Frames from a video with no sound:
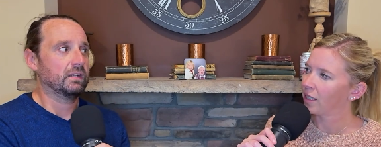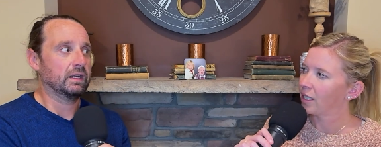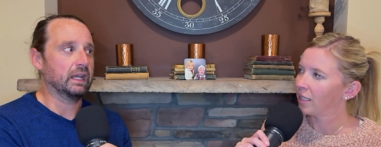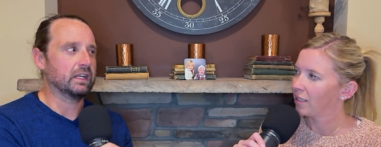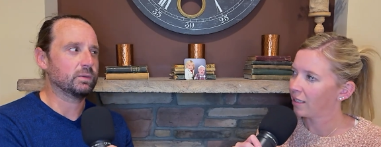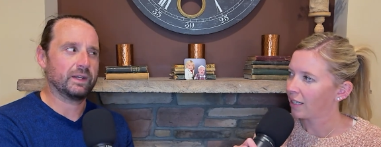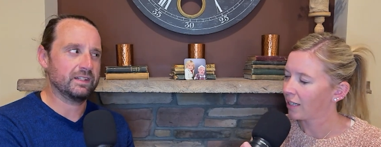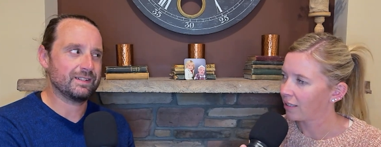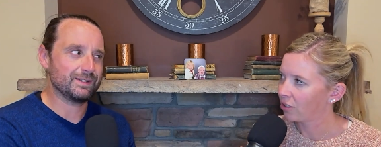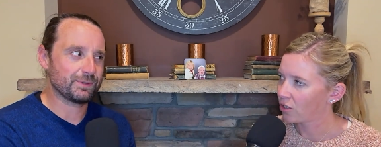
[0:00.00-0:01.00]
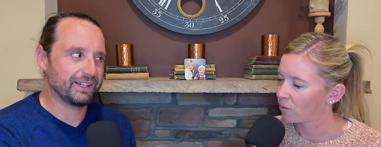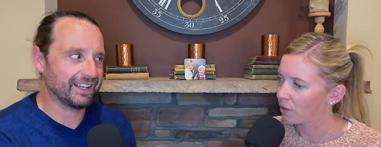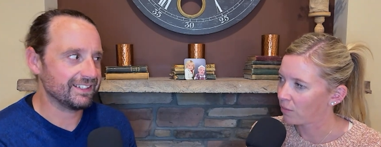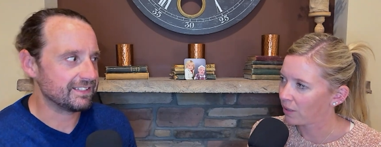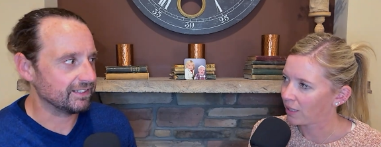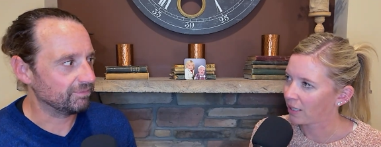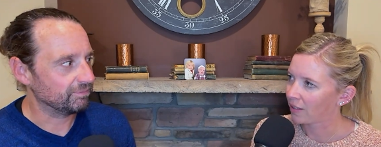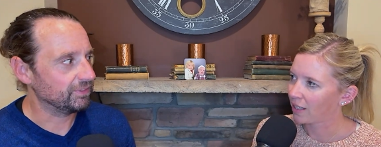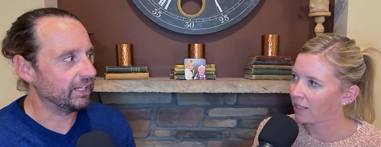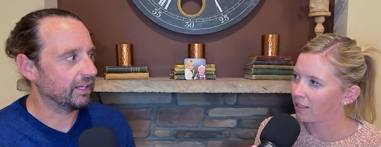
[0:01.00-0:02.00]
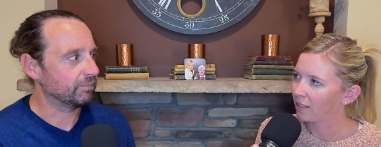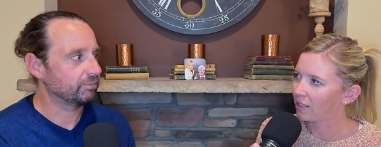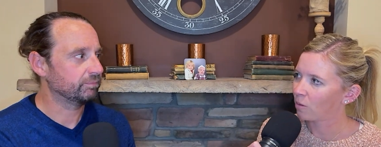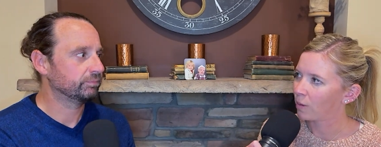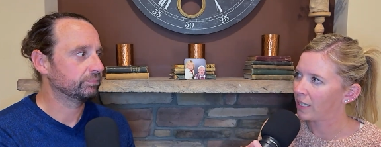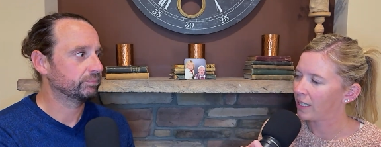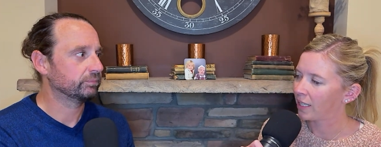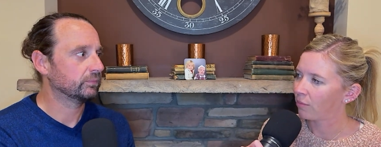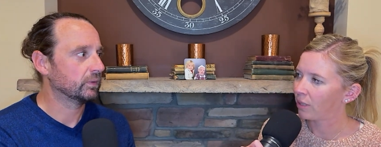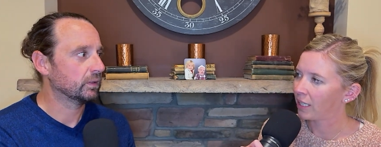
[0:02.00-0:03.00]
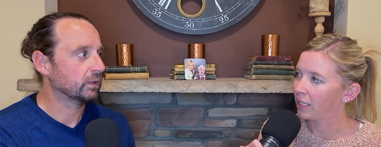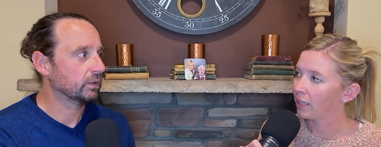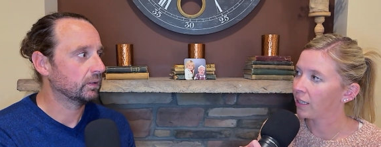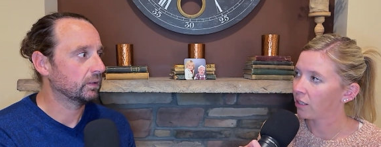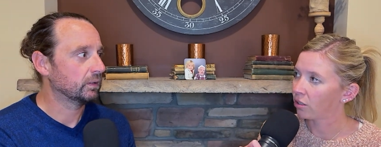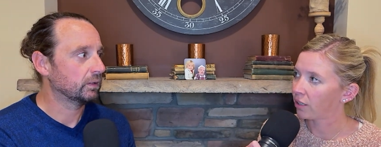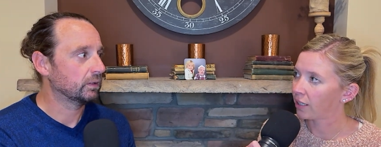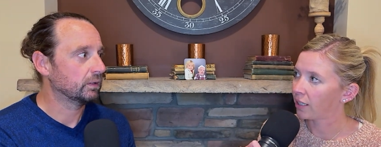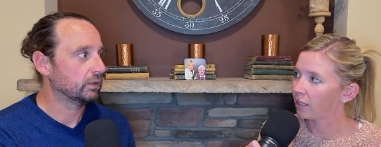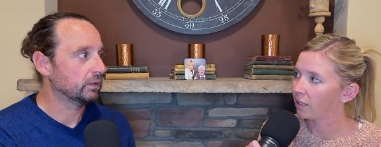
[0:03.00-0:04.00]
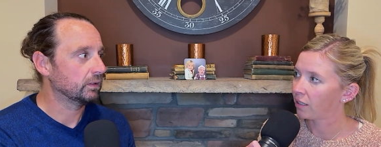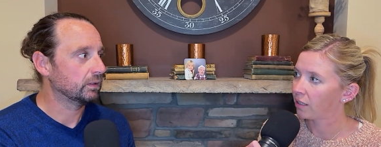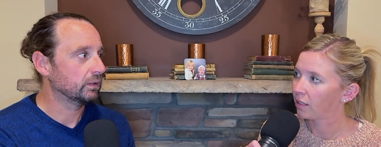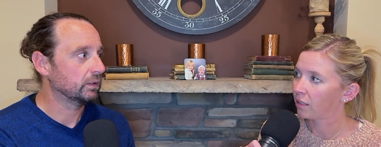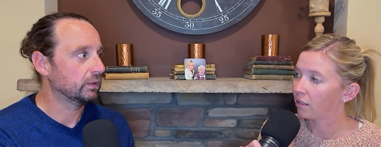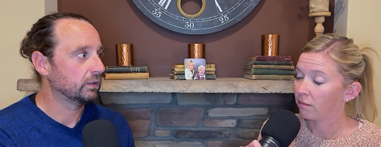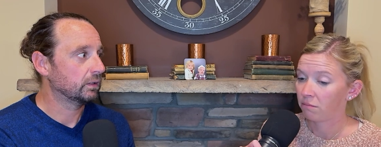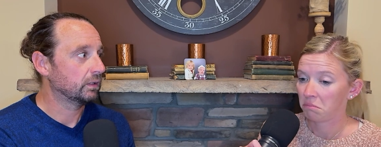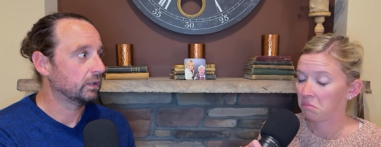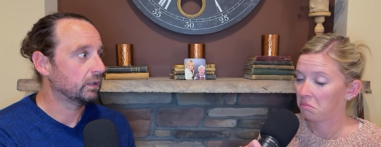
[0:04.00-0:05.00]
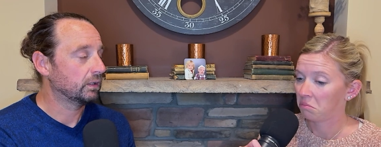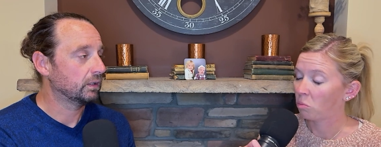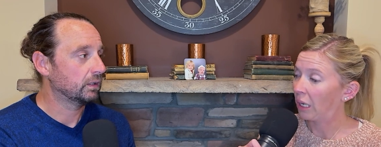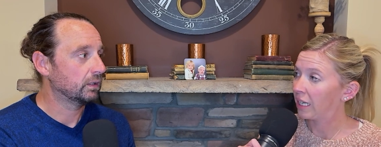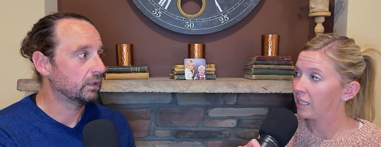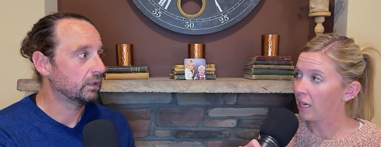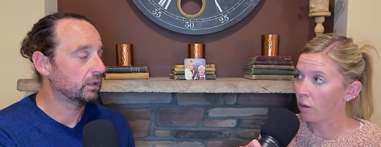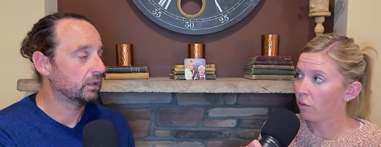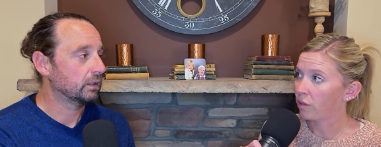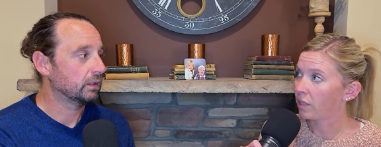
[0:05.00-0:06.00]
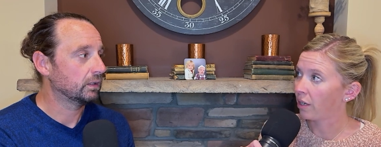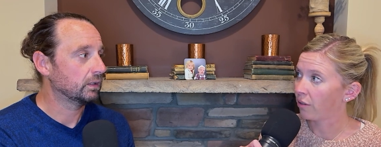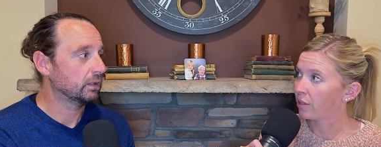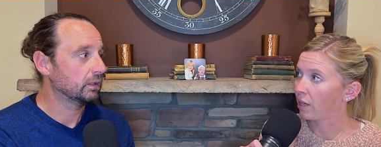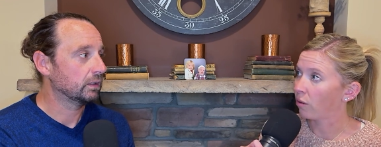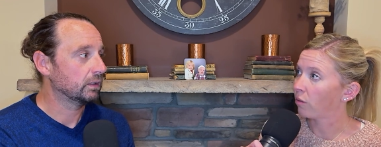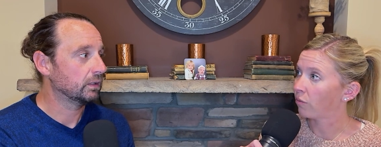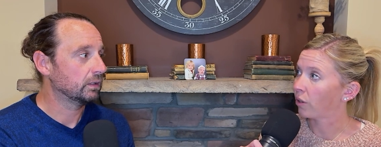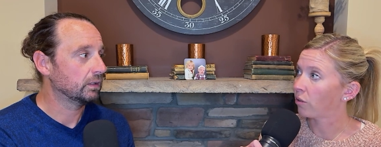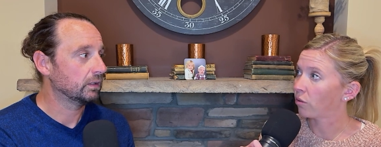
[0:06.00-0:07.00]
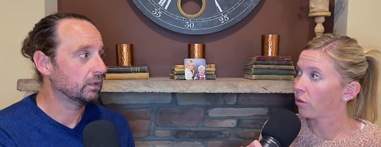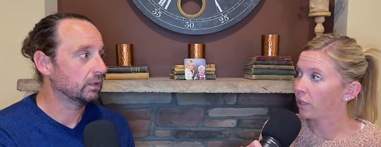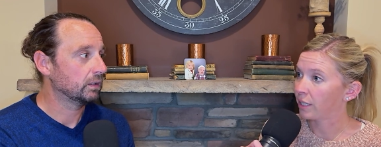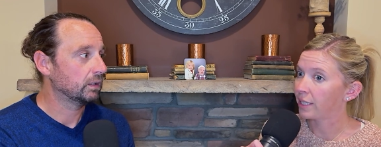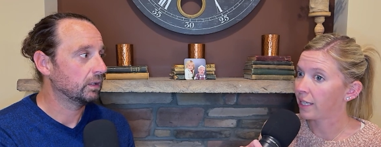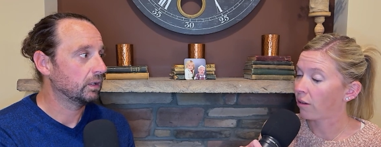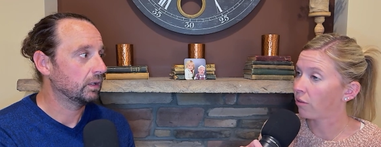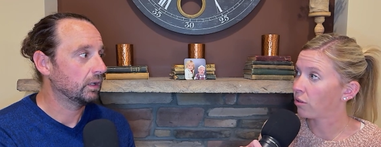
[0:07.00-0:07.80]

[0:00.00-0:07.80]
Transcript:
Speaker 1: Yeah, 2018, it just 2019. made me think of that. Yeah,
Speaker 2: his bedtime, and he literally ran down the stairs and out the front door and down the